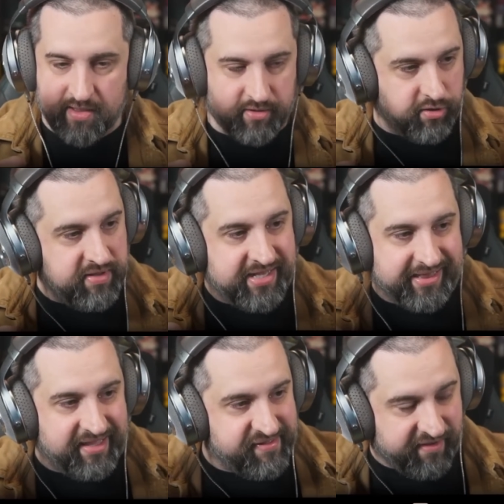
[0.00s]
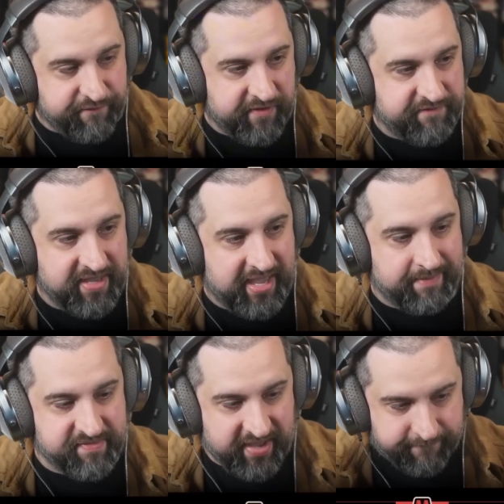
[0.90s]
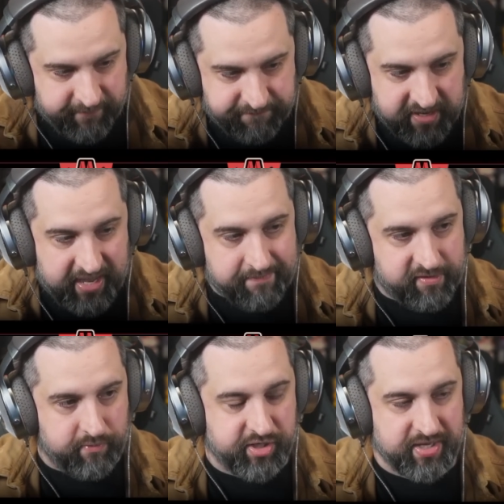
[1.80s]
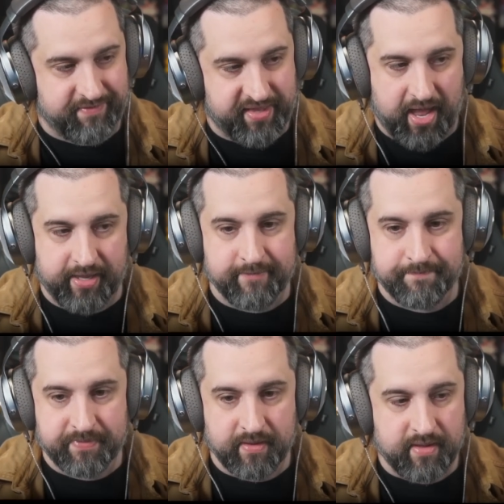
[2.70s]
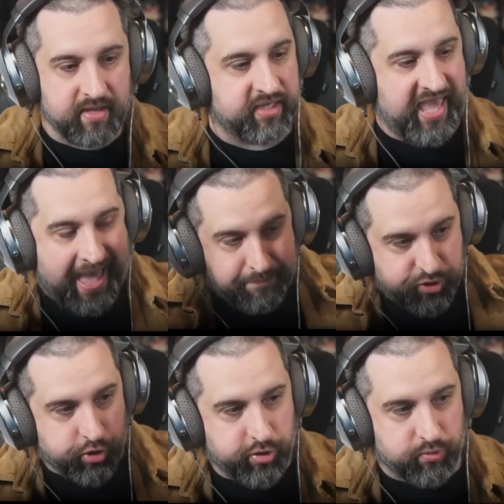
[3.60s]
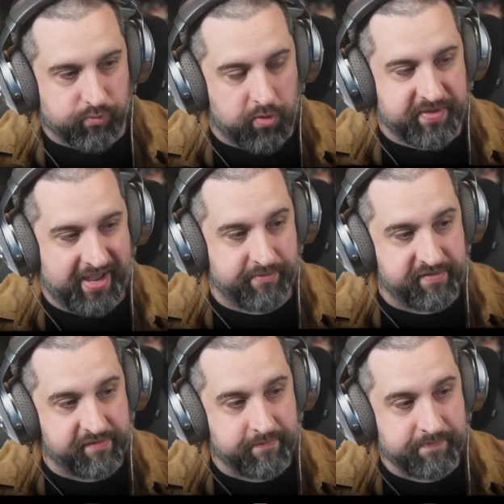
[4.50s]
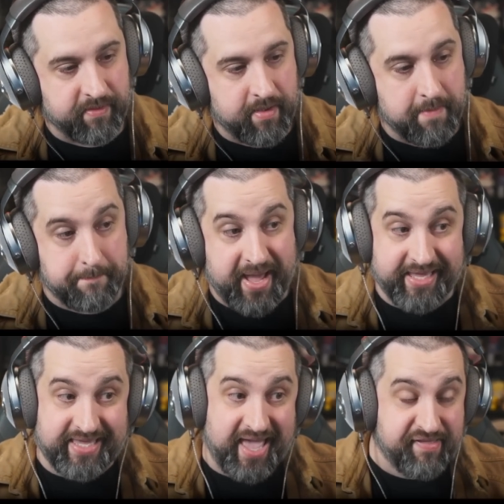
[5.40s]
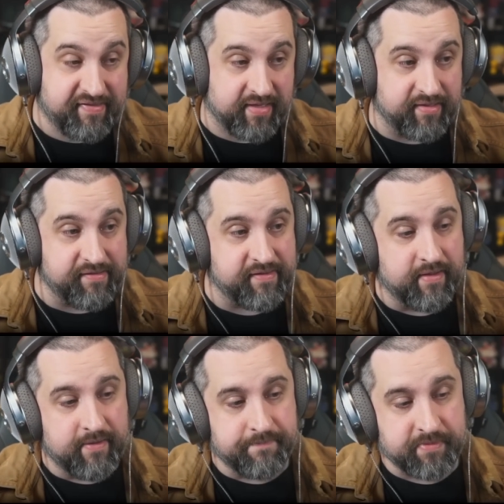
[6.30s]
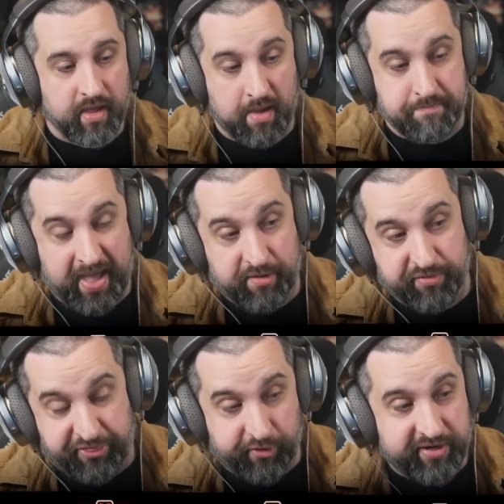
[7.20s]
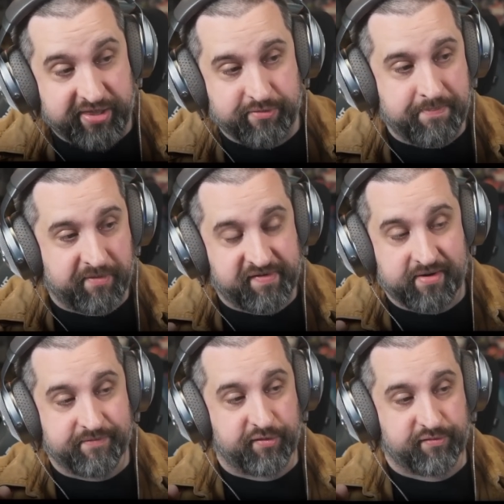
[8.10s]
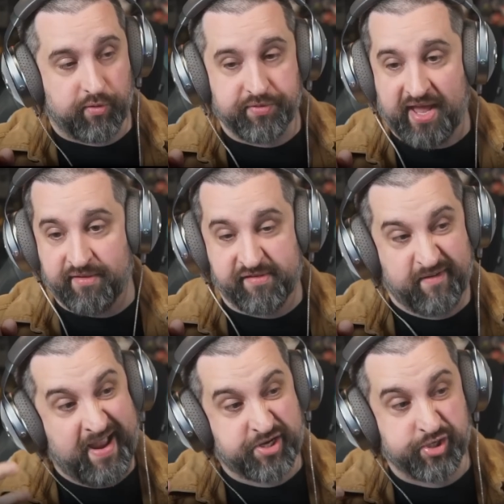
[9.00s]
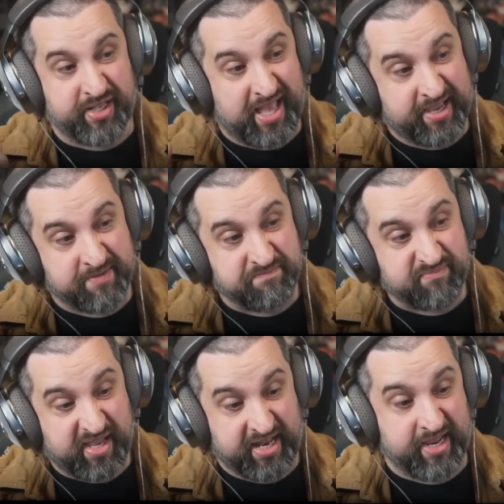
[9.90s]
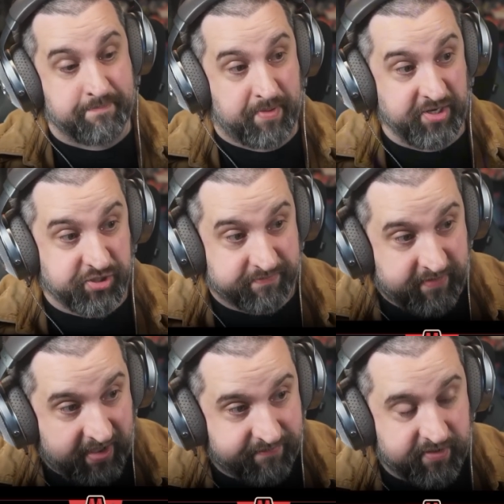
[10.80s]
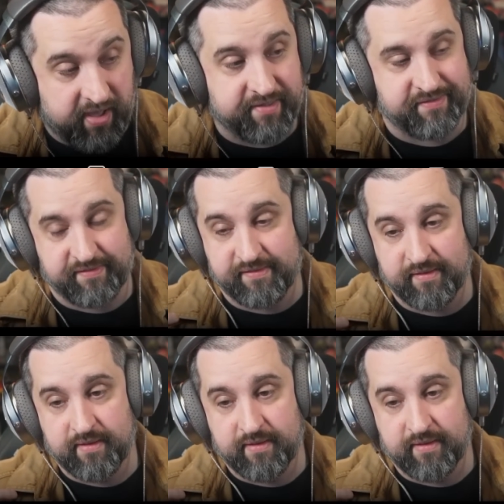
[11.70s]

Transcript: You need at least like 50 games. Take 50 games you reach level 9. Capture your roll downs. My guess is about 33% of those roll downs, you're actually like hitting a bunch of 5 costs.